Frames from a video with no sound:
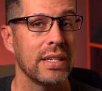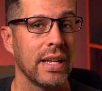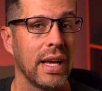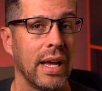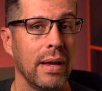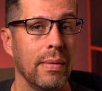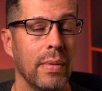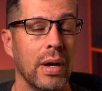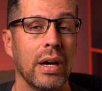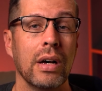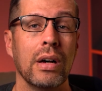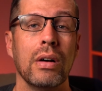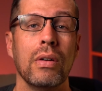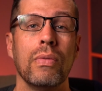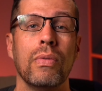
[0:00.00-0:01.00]
of time
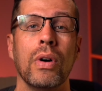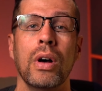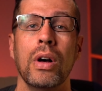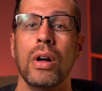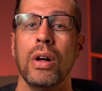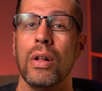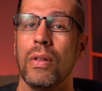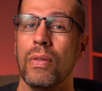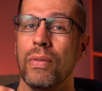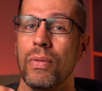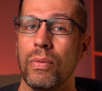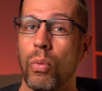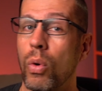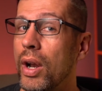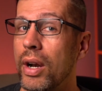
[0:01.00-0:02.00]
of
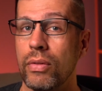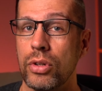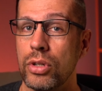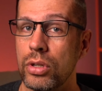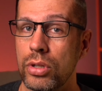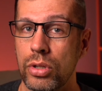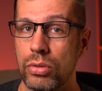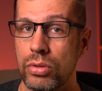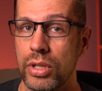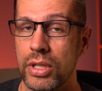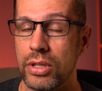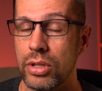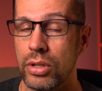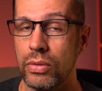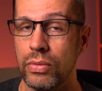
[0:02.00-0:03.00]
whatever you used
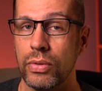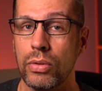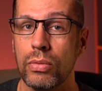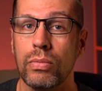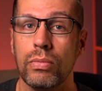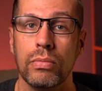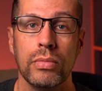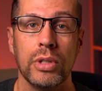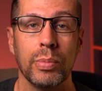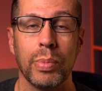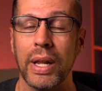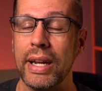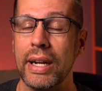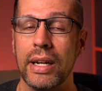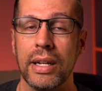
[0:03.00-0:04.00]
it. So if you
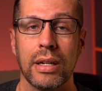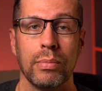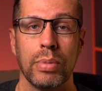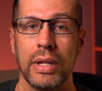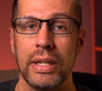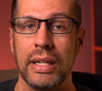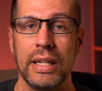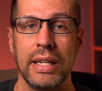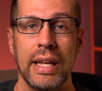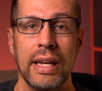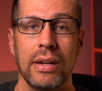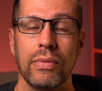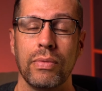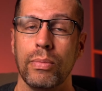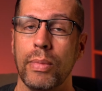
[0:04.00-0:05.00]
depleted it completely
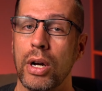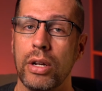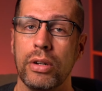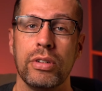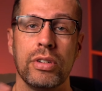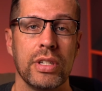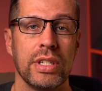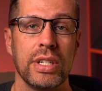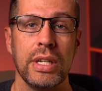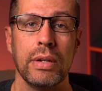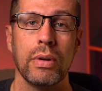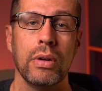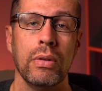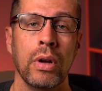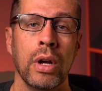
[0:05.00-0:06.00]
down from one hundred to
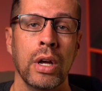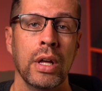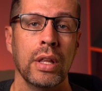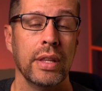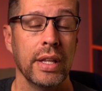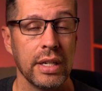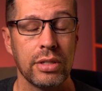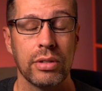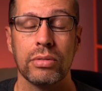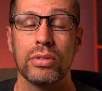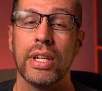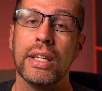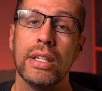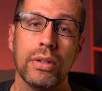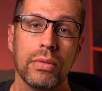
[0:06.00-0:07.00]
zero, then it's going
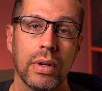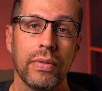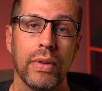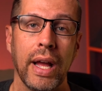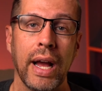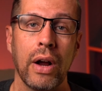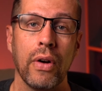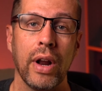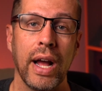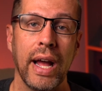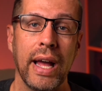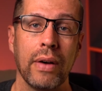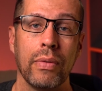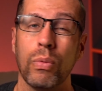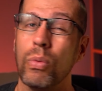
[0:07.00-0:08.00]
to take you roughly an hour and a
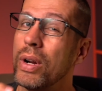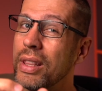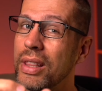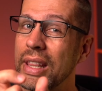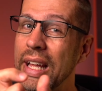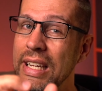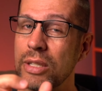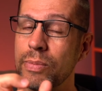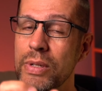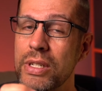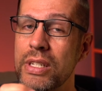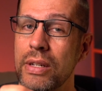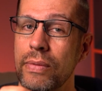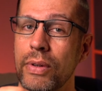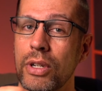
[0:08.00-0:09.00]
half with that
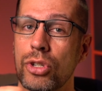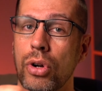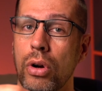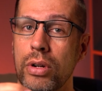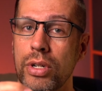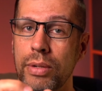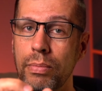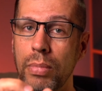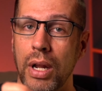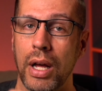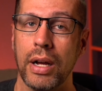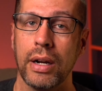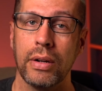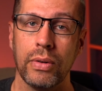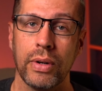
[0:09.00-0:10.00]
specific charging
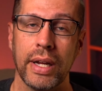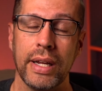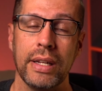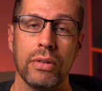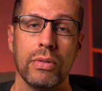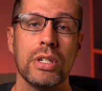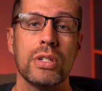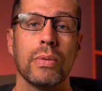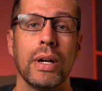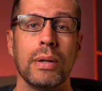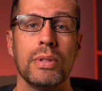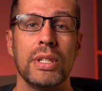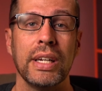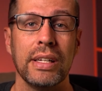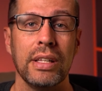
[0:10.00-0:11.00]
block, okay? And the reason why I'm
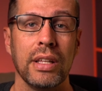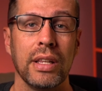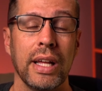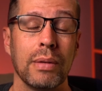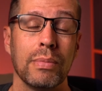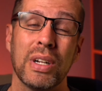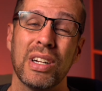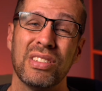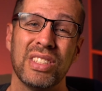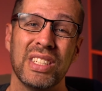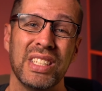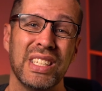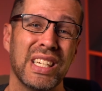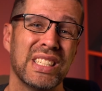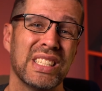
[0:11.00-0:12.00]
telling you that, because
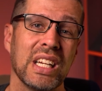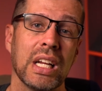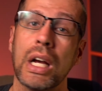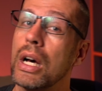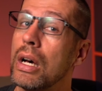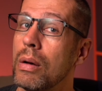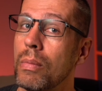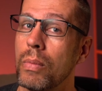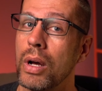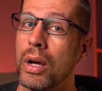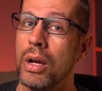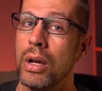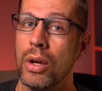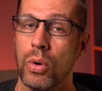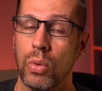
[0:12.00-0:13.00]
it doesn't come
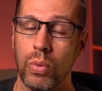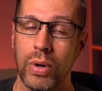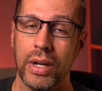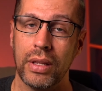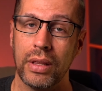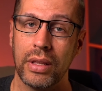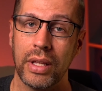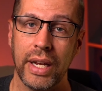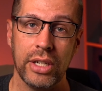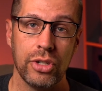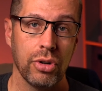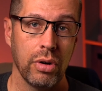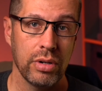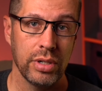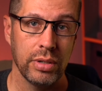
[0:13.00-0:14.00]
with a
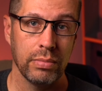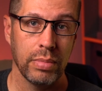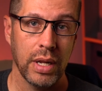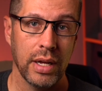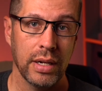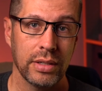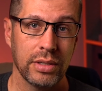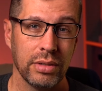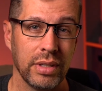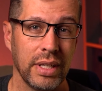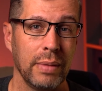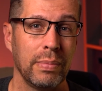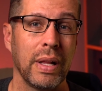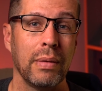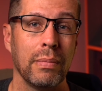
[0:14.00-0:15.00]
charging block. So
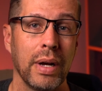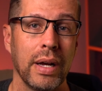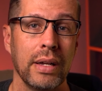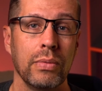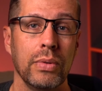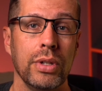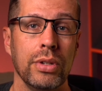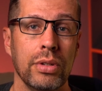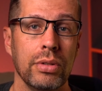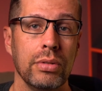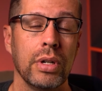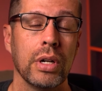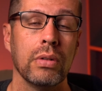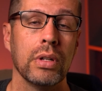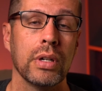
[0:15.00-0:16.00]
keep that in mind when you do
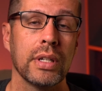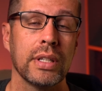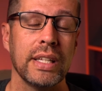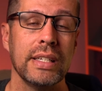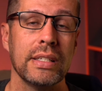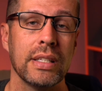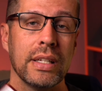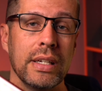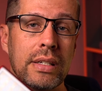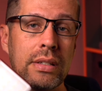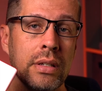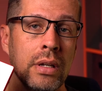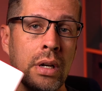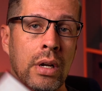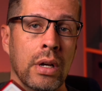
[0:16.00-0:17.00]
go look at these
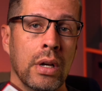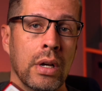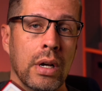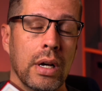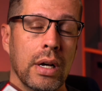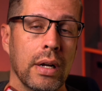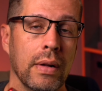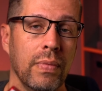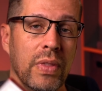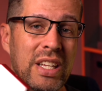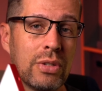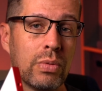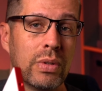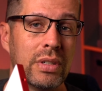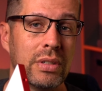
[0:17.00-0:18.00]
things. Uh,
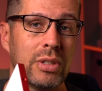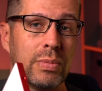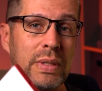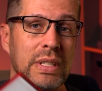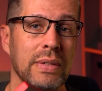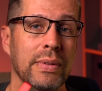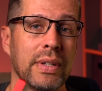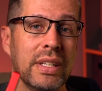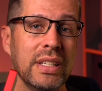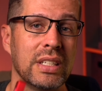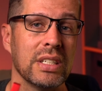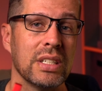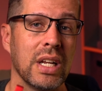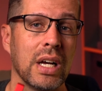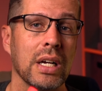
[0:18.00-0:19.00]
this one specifically
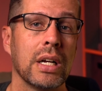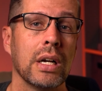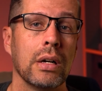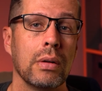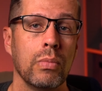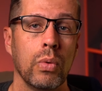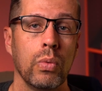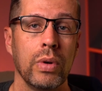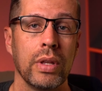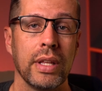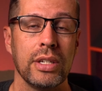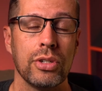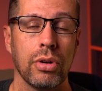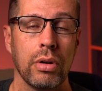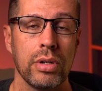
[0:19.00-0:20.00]
does not come with a
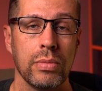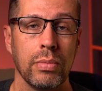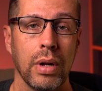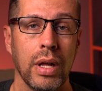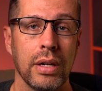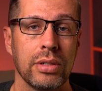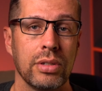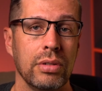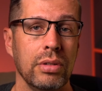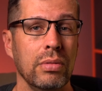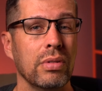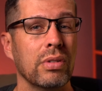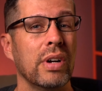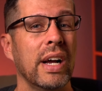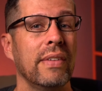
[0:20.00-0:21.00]
charging block, so
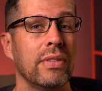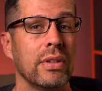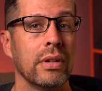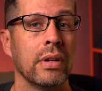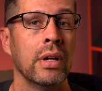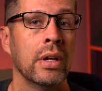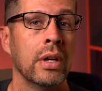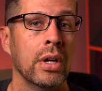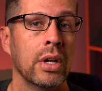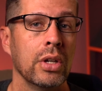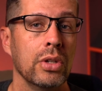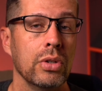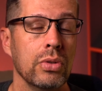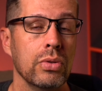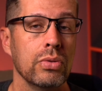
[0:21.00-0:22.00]
you'll have to
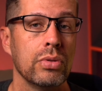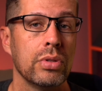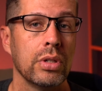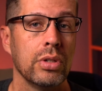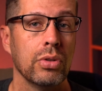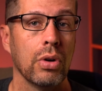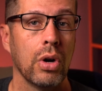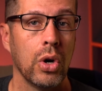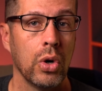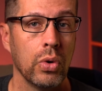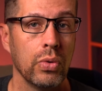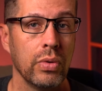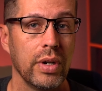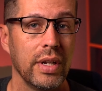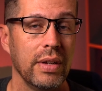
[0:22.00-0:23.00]
use your
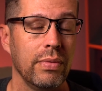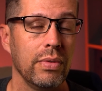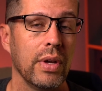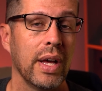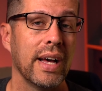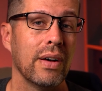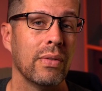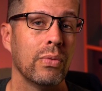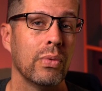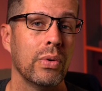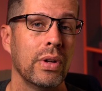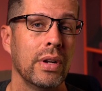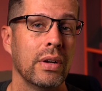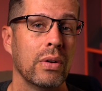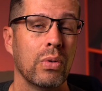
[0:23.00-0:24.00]
own if you have
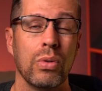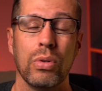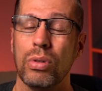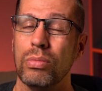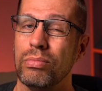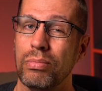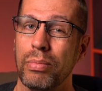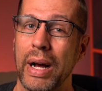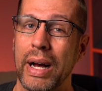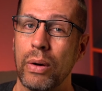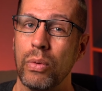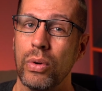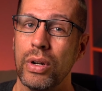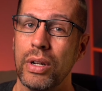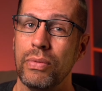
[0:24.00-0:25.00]
one, or buy
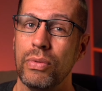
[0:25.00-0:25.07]
one